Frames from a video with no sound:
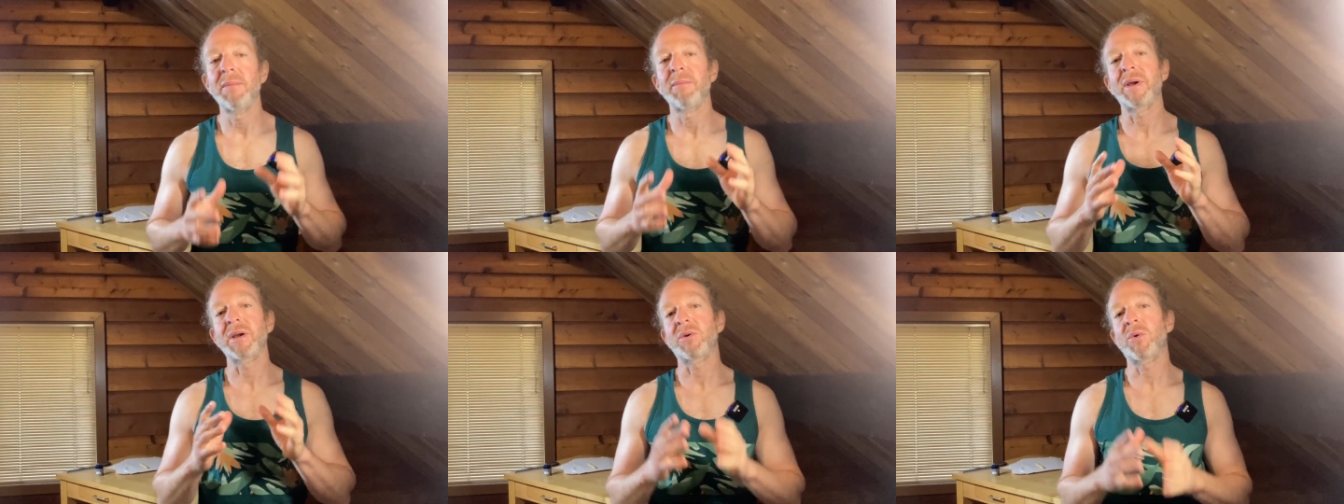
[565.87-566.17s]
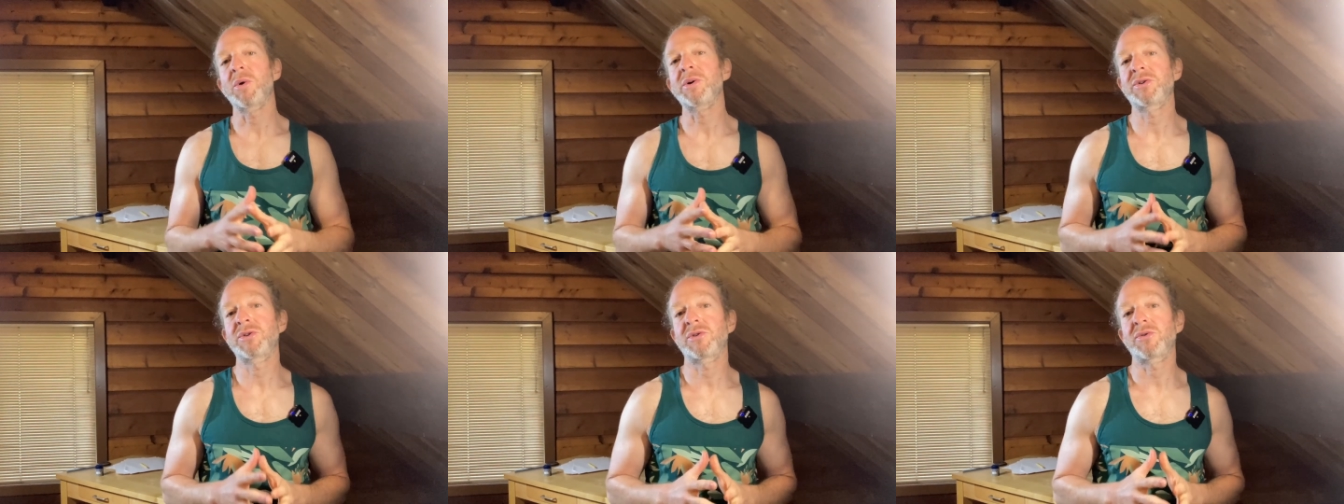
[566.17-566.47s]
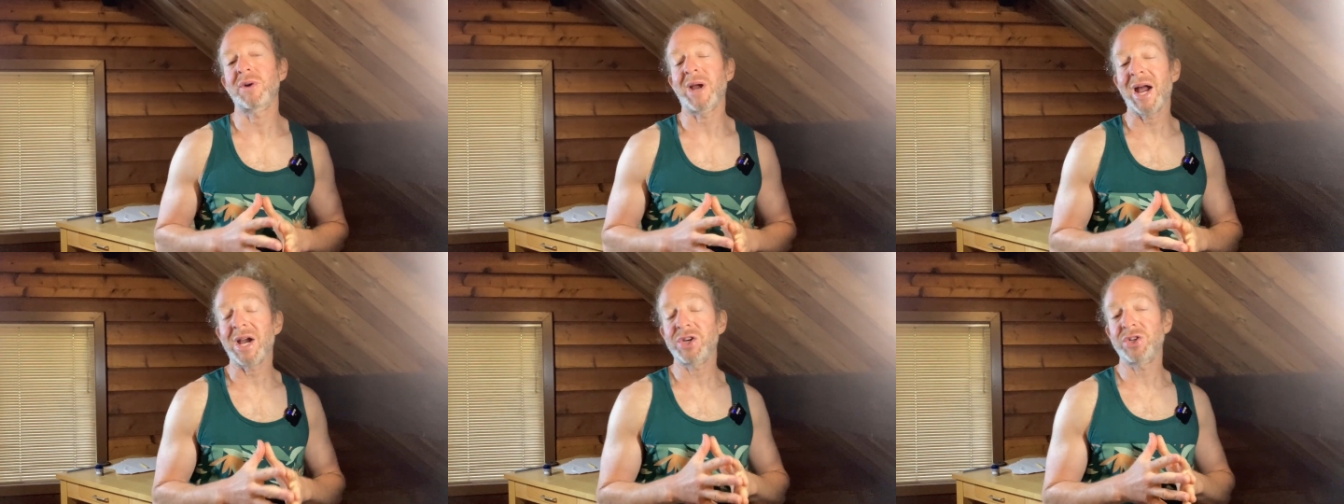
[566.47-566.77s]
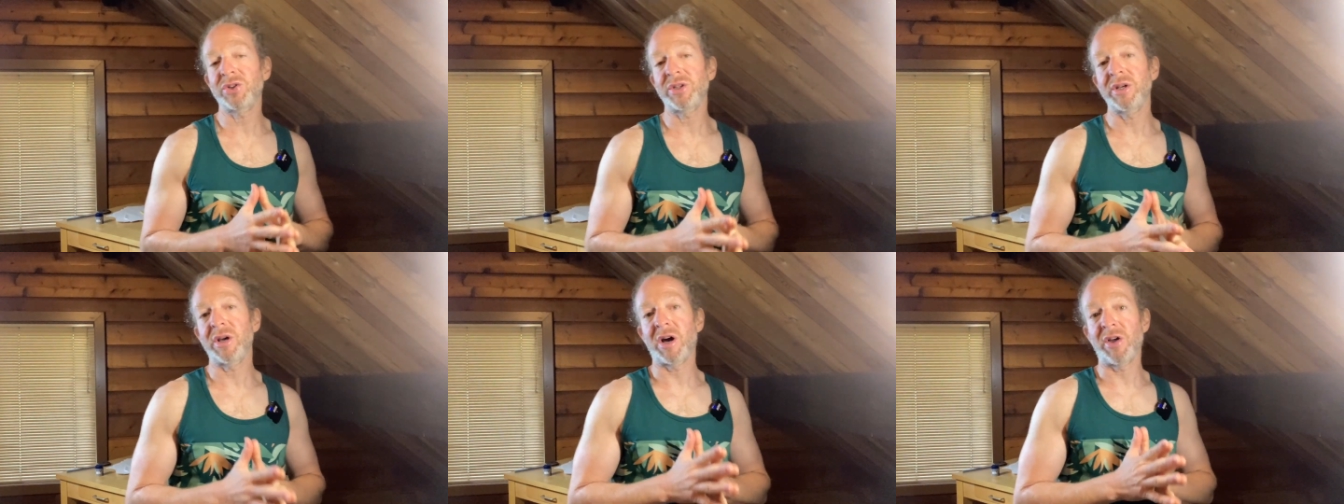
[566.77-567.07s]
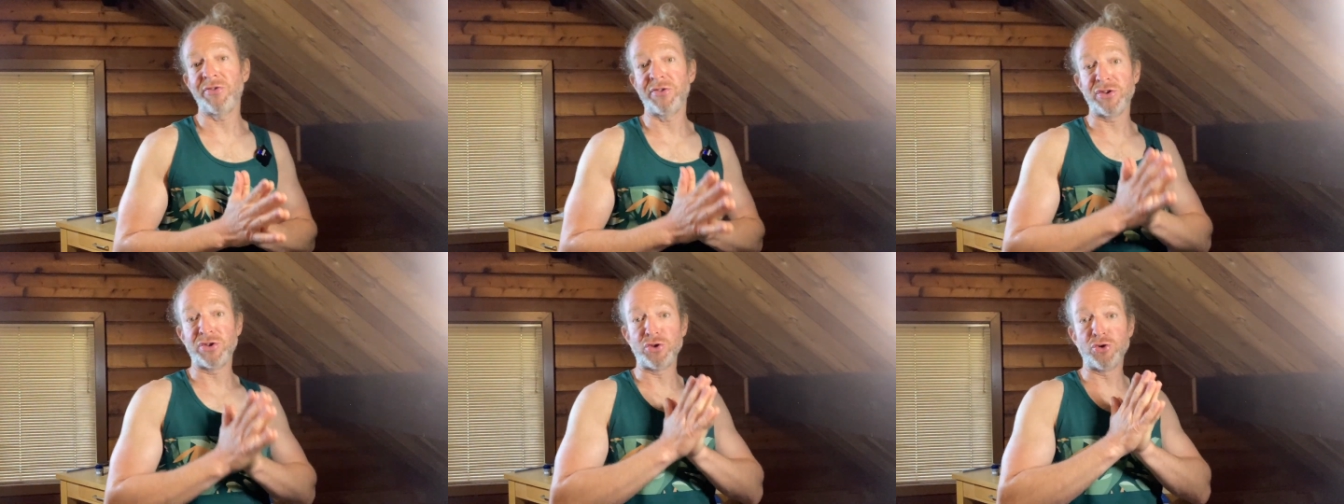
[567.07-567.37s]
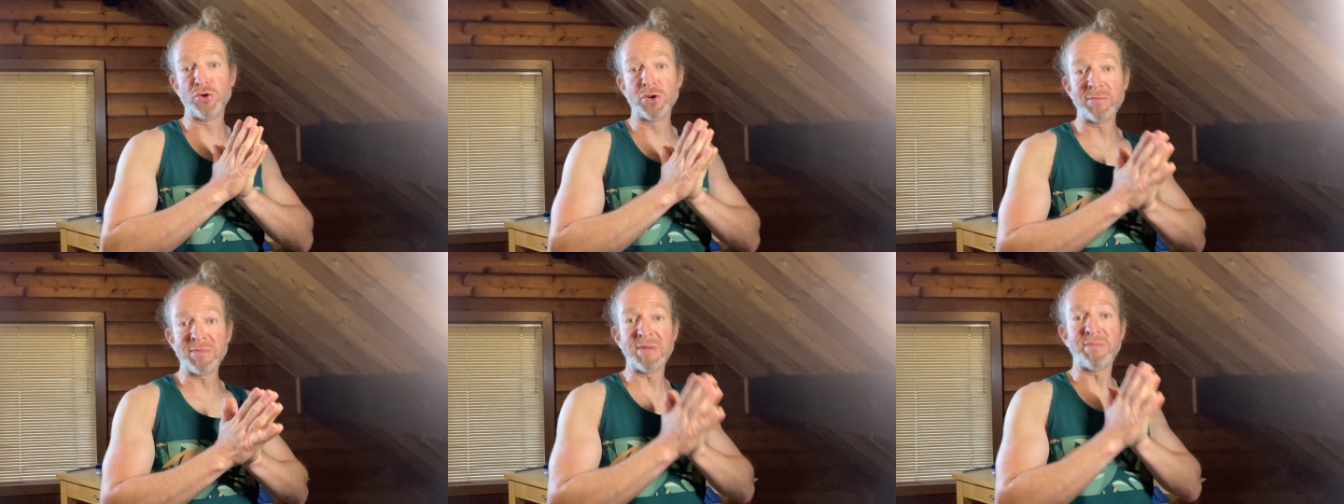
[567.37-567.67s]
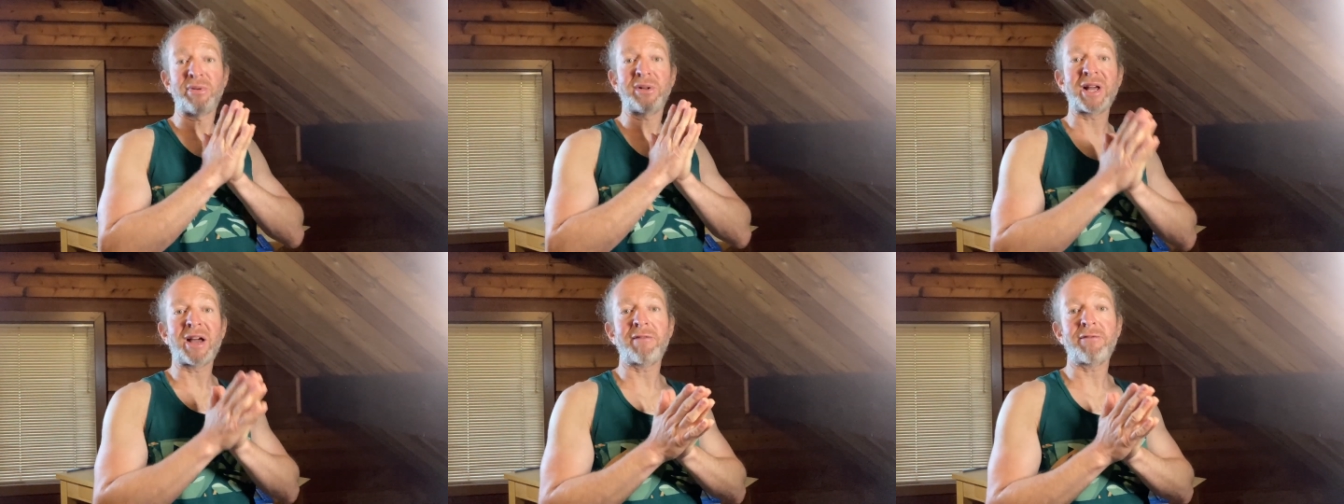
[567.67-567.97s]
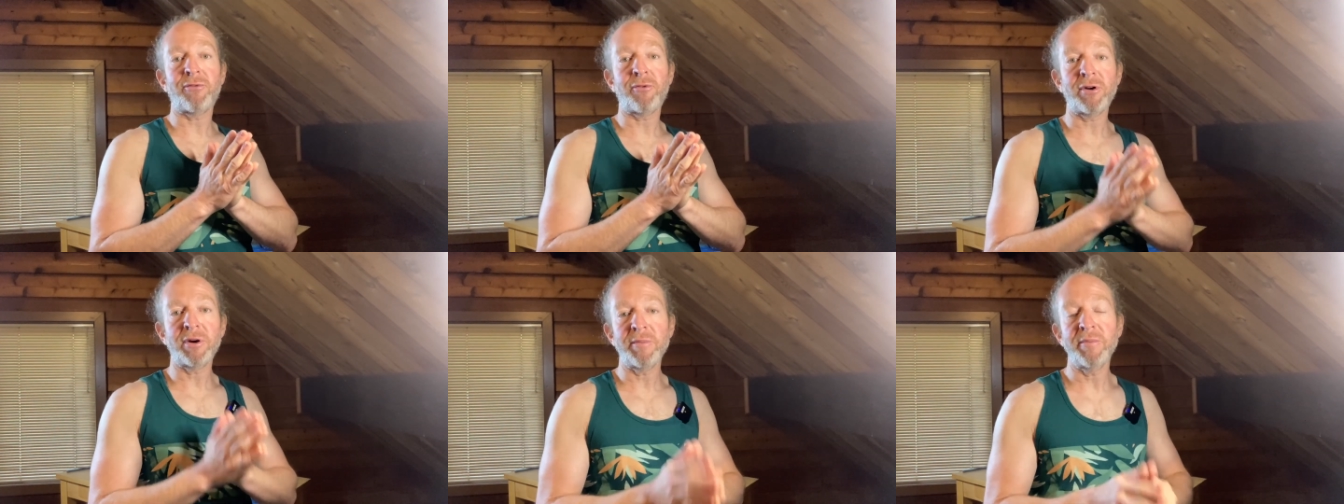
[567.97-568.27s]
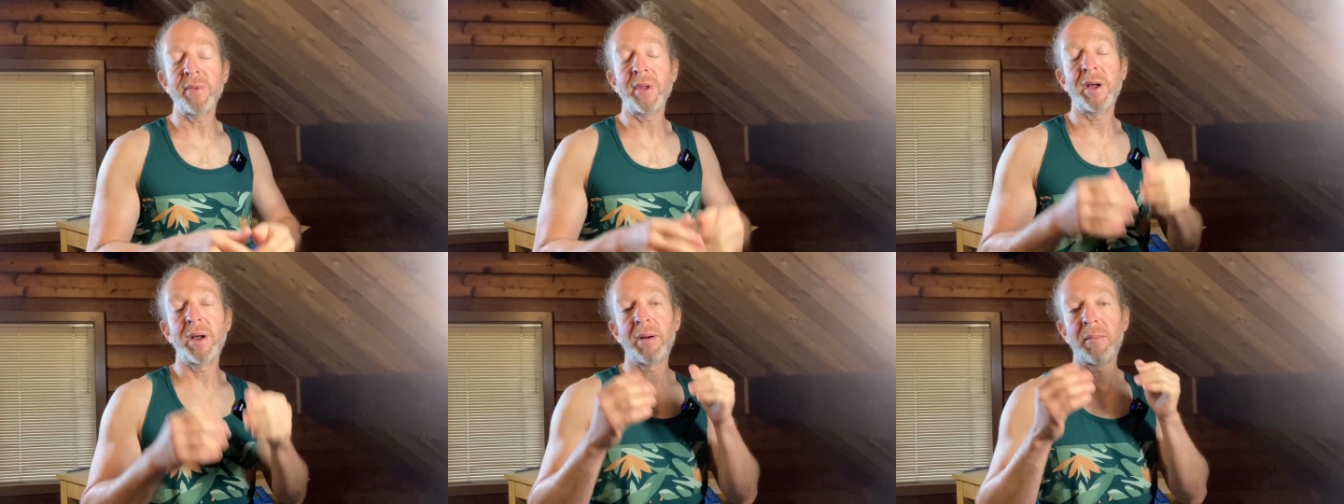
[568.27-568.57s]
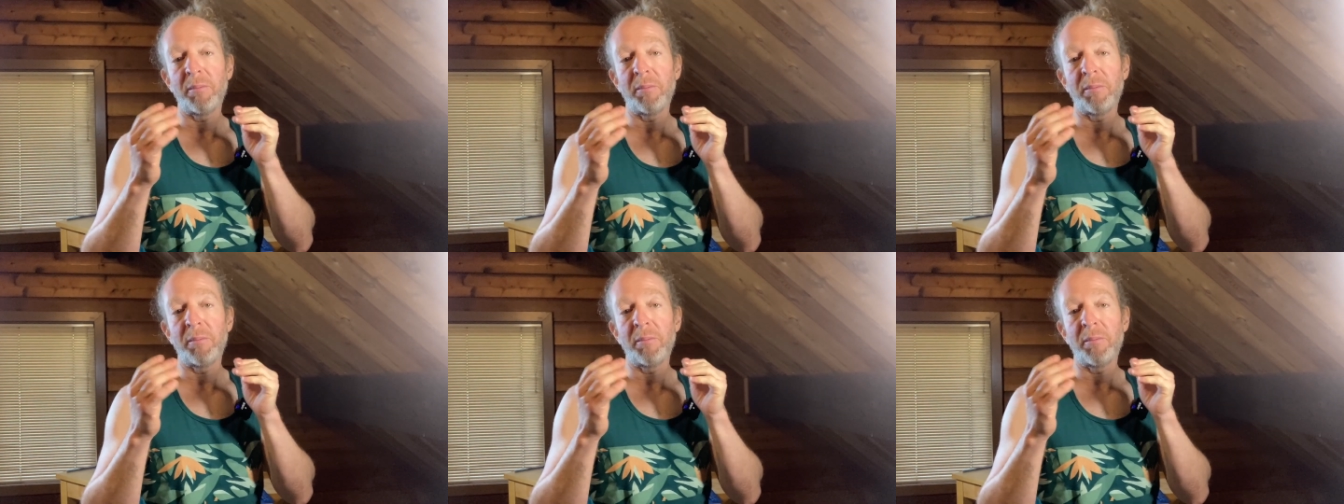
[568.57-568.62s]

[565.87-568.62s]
My courses are actually on the Udemy platform,